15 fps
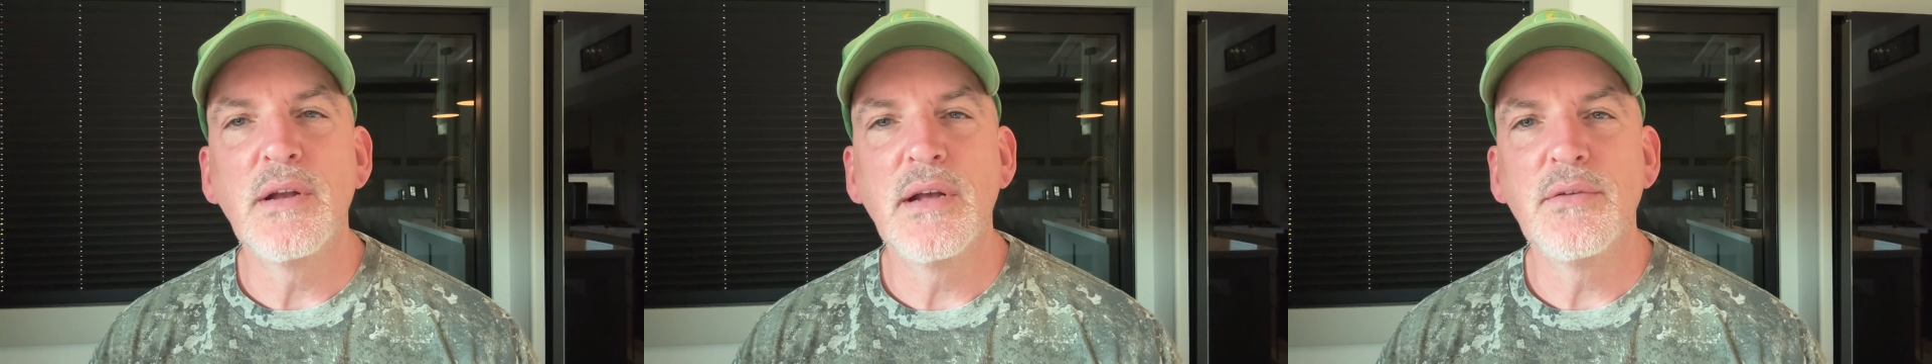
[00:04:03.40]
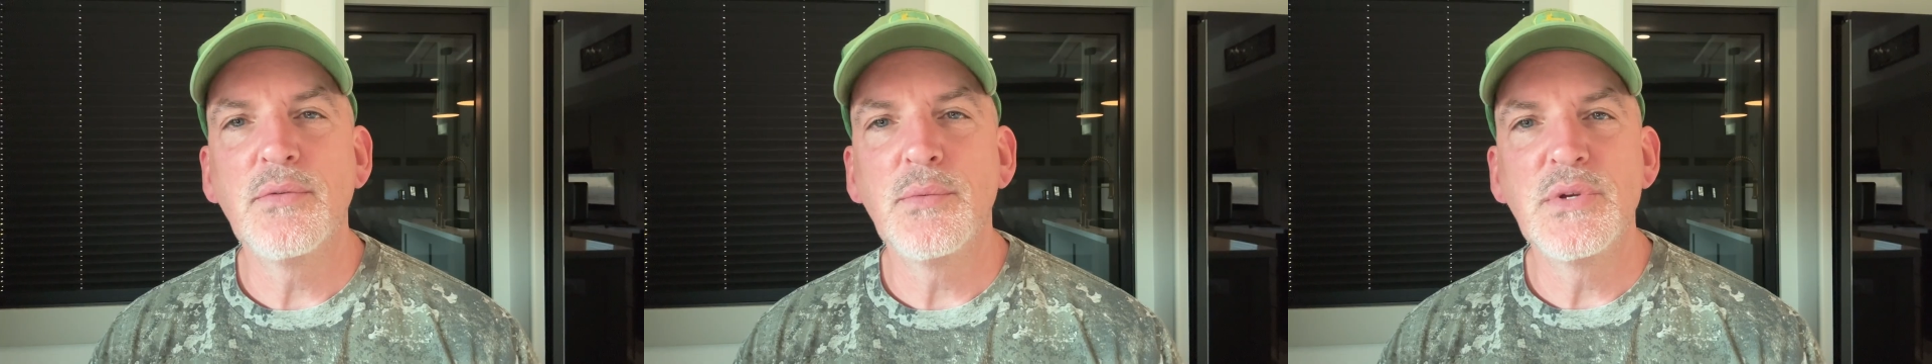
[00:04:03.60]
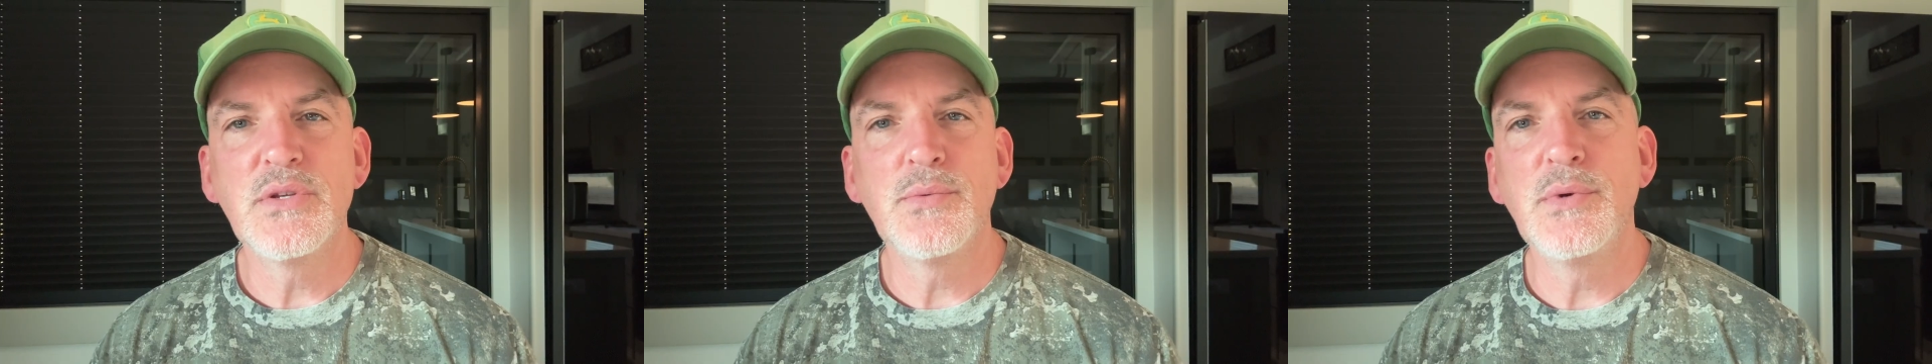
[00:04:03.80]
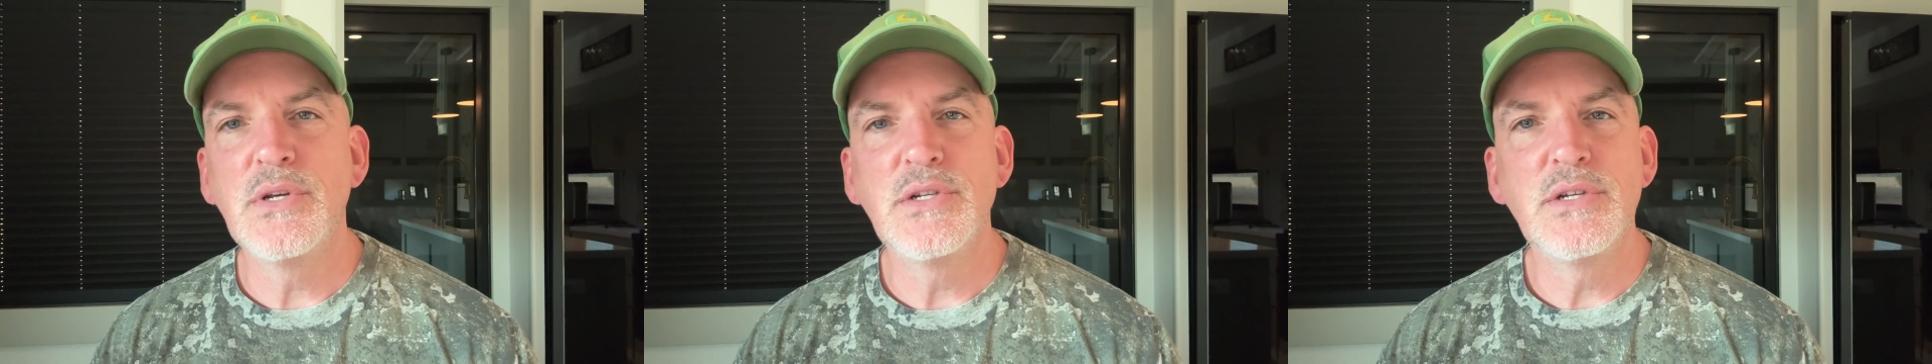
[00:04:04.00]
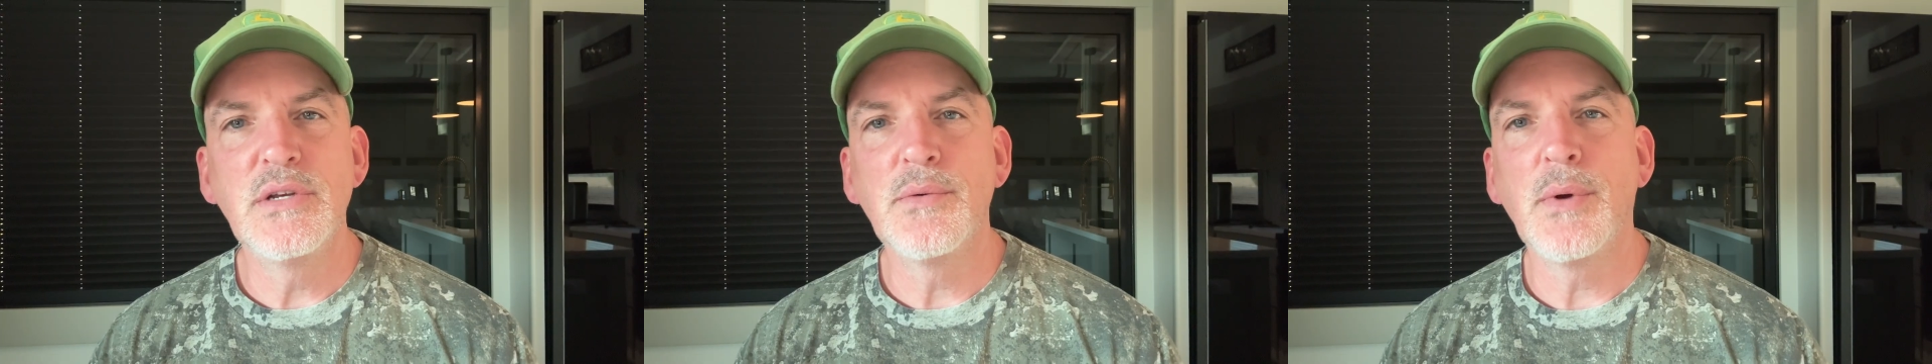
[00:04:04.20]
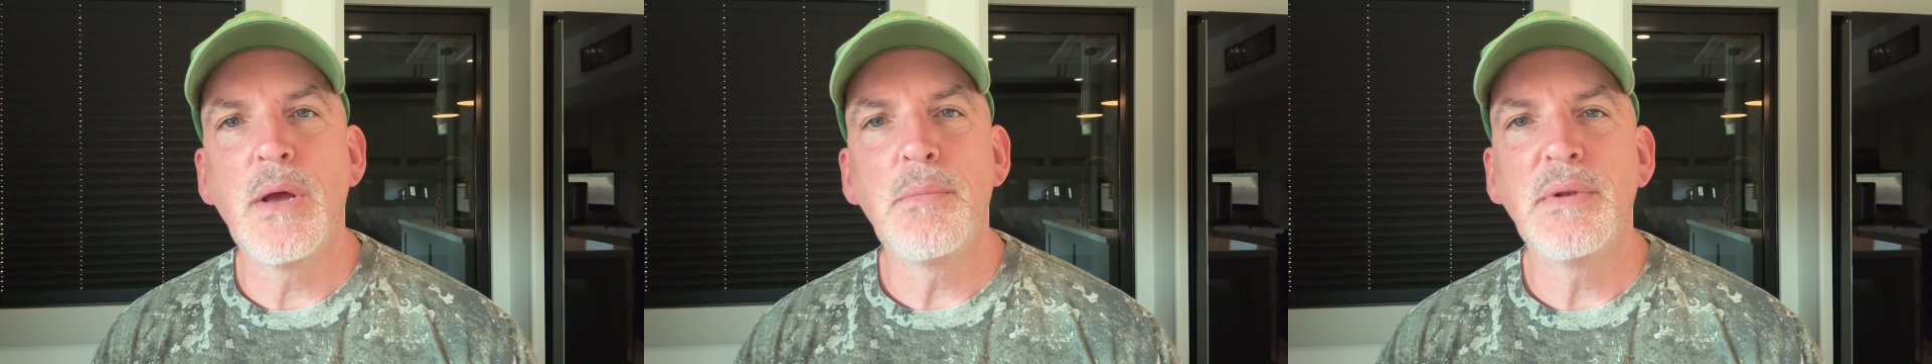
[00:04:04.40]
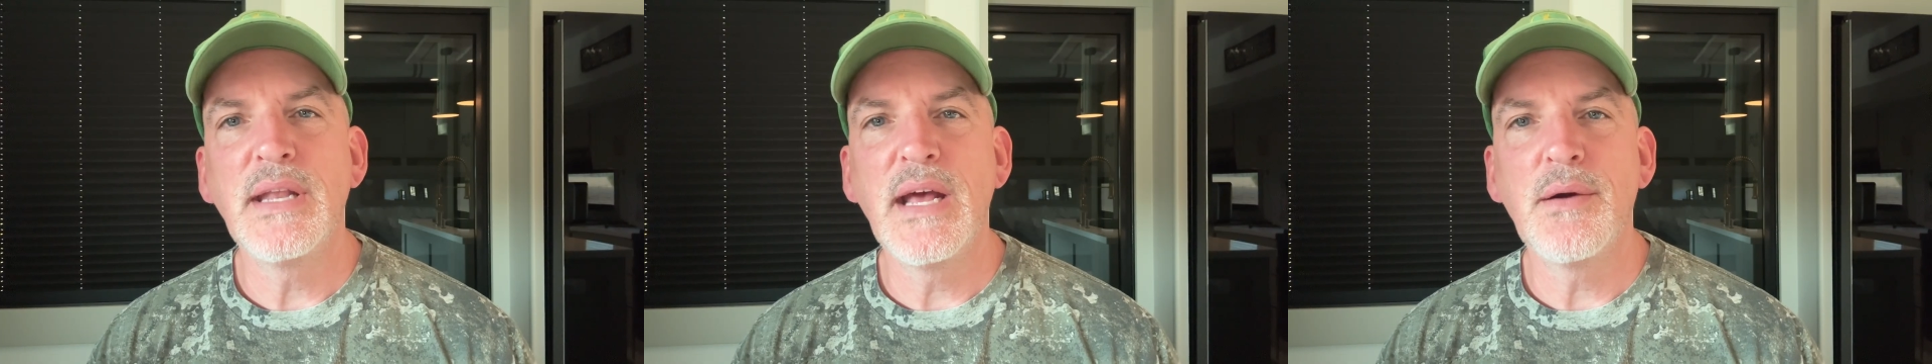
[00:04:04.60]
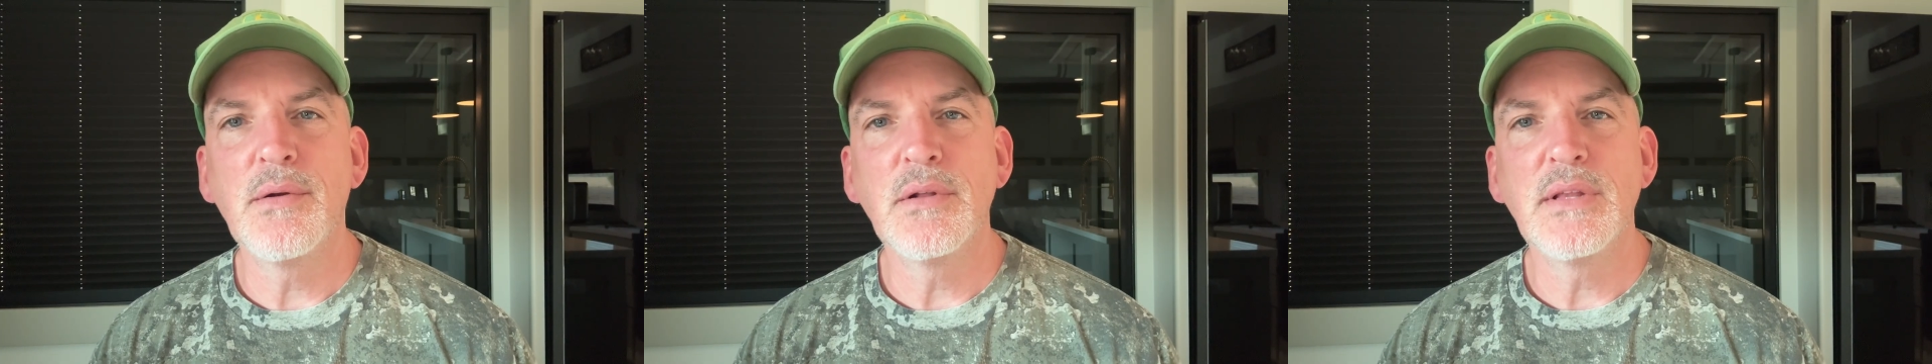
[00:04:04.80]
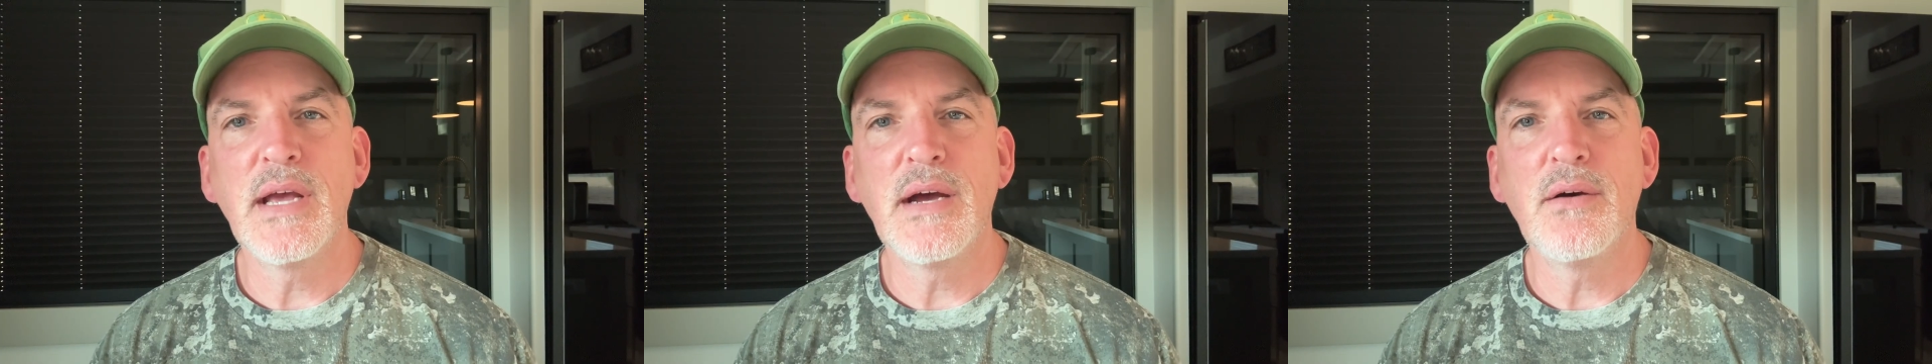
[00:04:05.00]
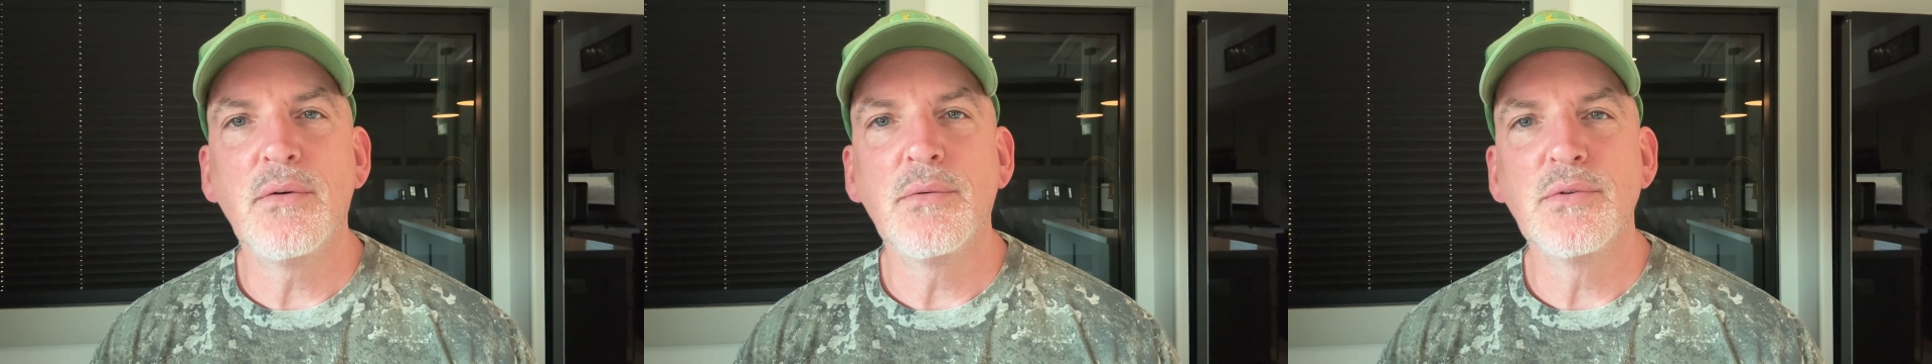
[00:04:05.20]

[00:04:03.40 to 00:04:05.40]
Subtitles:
after we squeegee and wipe it down with a towel,